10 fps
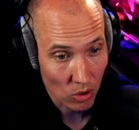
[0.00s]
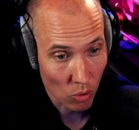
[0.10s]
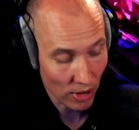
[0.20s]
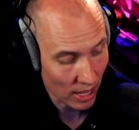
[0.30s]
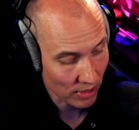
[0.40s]

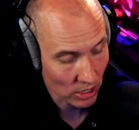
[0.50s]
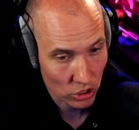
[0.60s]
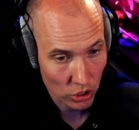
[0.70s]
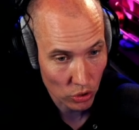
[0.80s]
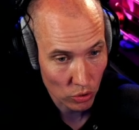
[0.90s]
of having
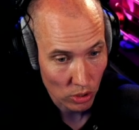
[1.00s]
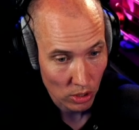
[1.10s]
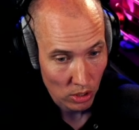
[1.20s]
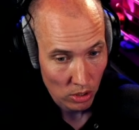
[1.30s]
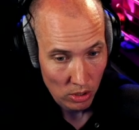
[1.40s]
to
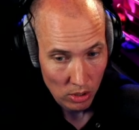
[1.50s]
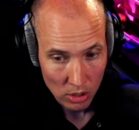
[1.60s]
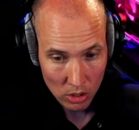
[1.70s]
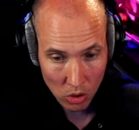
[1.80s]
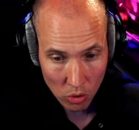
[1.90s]

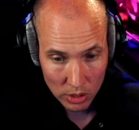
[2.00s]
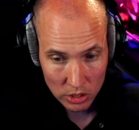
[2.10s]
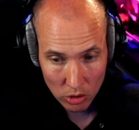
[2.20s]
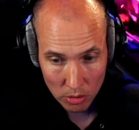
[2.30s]
go into the